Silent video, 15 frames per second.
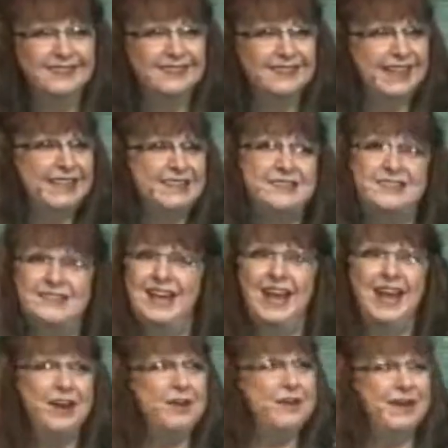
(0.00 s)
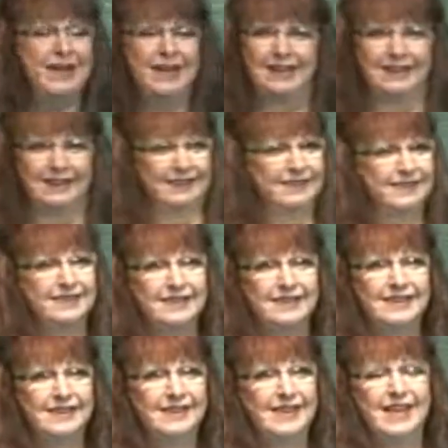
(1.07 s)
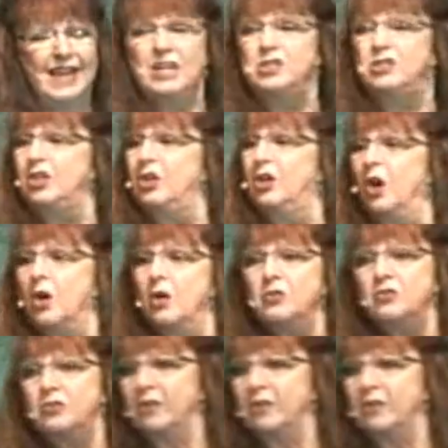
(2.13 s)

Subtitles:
It's scary. And she goes to